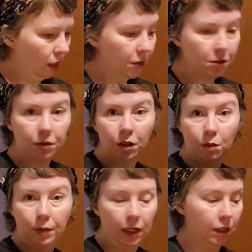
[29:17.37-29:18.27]
I also thought
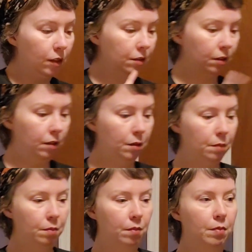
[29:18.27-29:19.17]
about
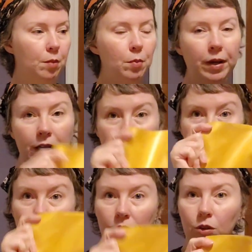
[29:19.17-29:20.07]
maybe making
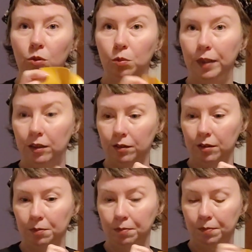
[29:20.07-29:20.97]
like a really cool belt.